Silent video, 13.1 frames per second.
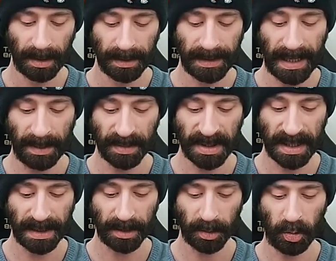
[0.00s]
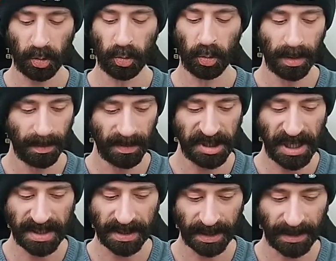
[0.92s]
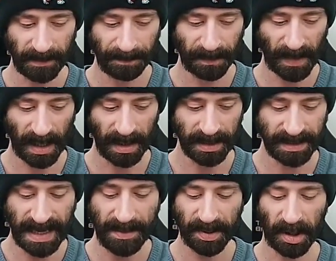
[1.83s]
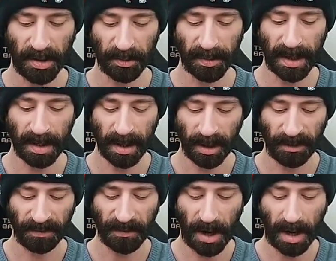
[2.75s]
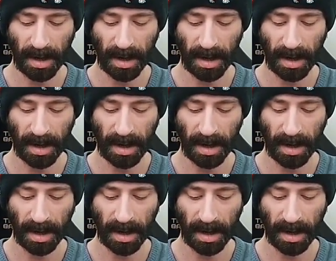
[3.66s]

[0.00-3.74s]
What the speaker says: games like, Majestic, Dampen on the rare, Thaw